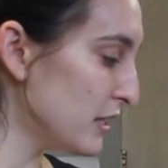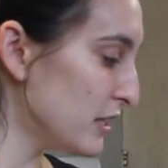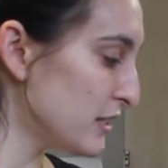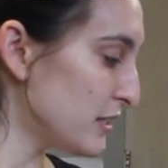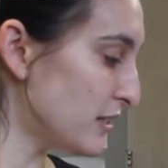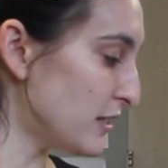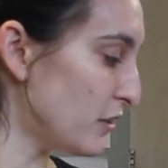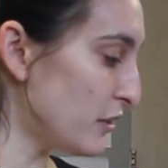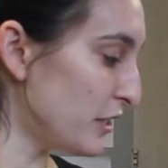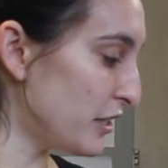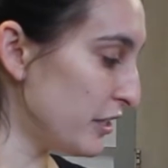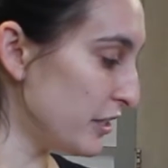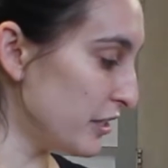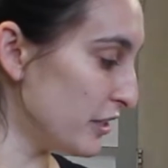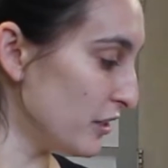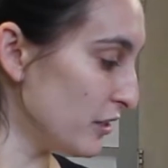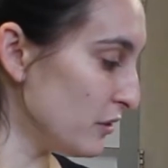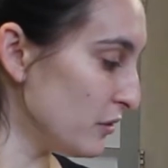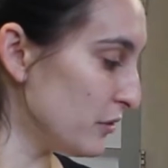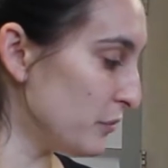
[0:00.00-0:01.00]
So
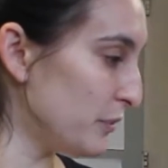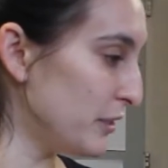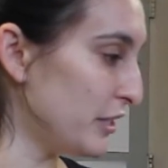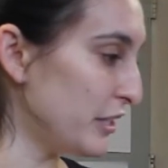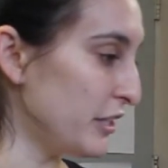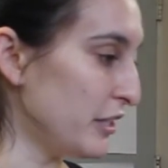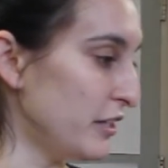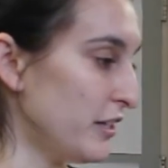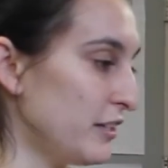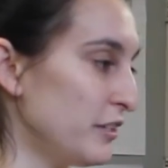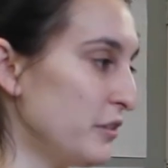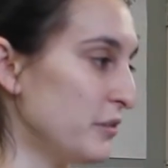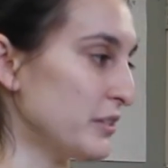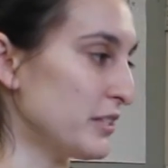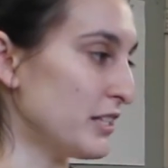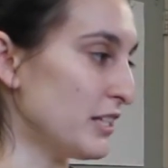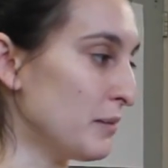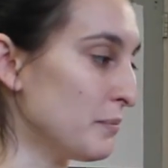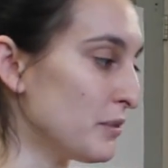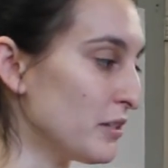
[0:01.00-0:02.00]
here we use
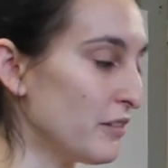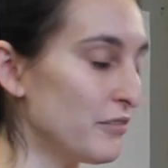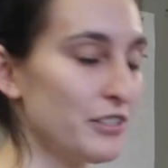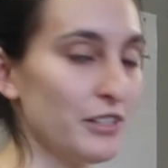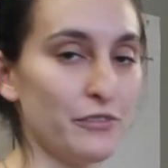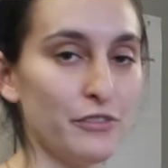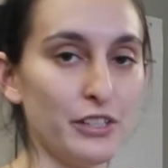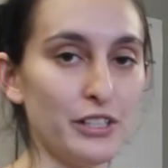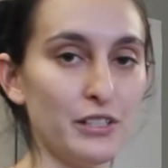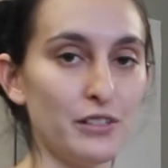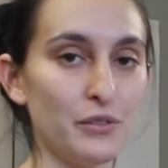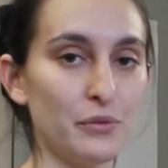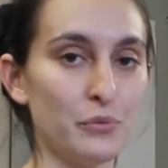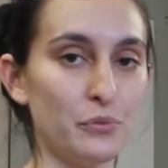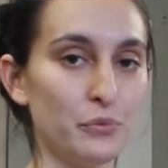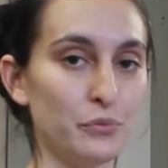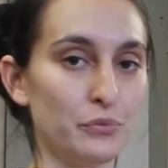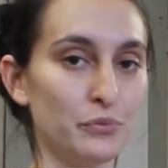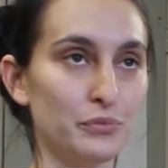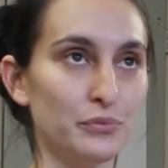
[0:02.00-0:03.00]
a number of different
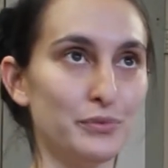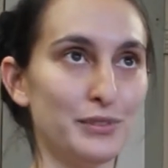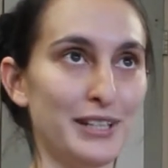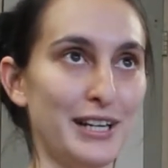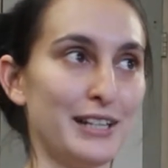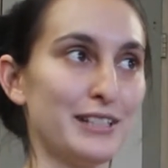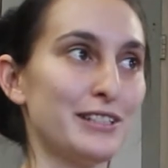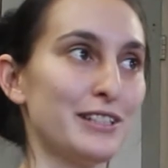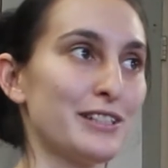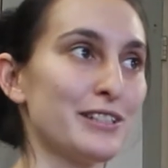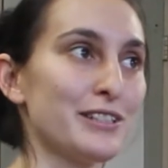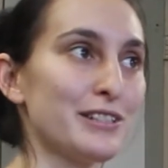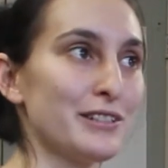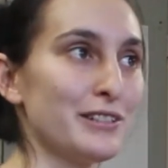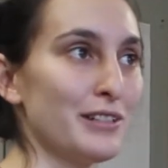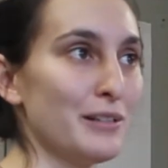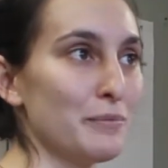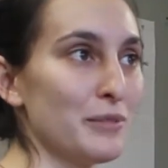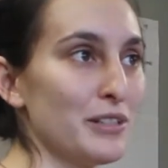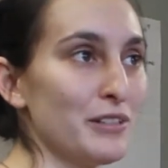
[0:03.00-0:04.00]
tactics, a
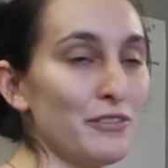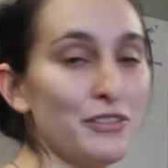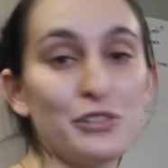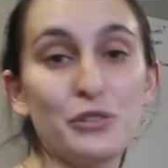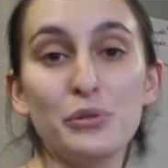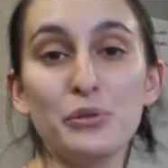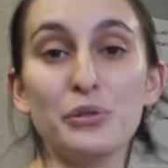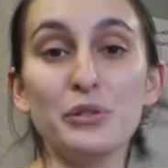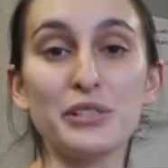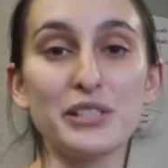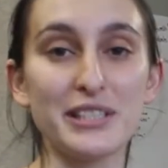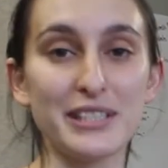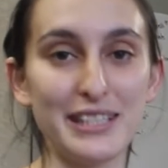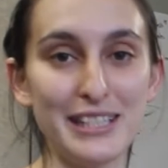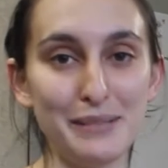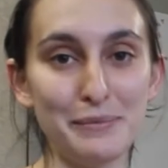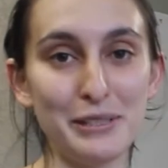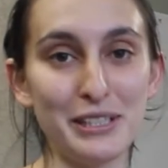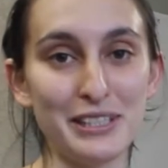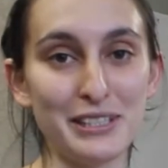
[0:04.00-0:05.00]
number of different tools to
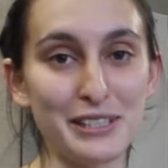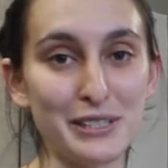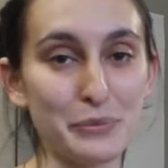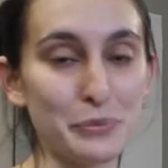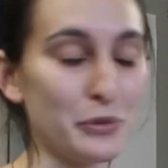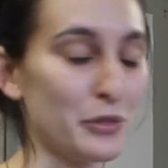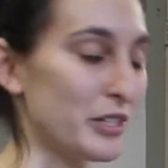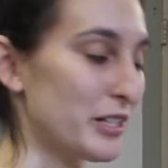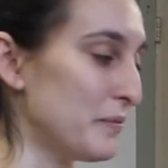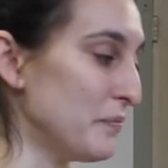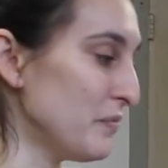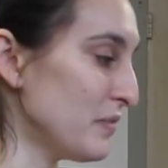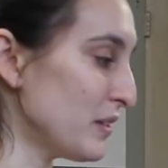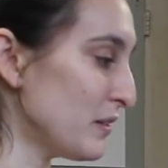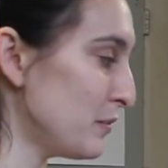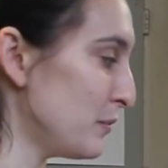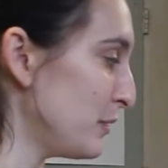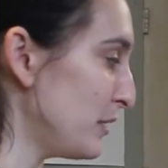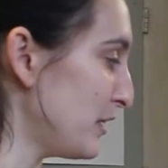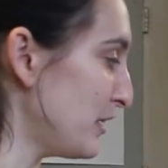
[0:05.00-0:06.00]
keep kittens warm.
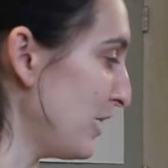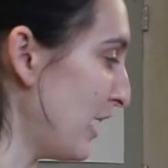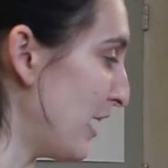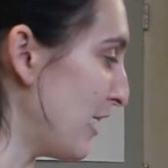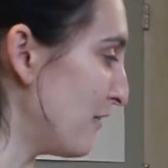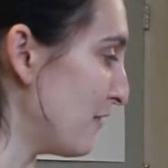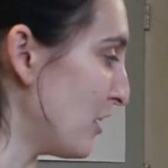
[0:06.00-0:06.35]
We have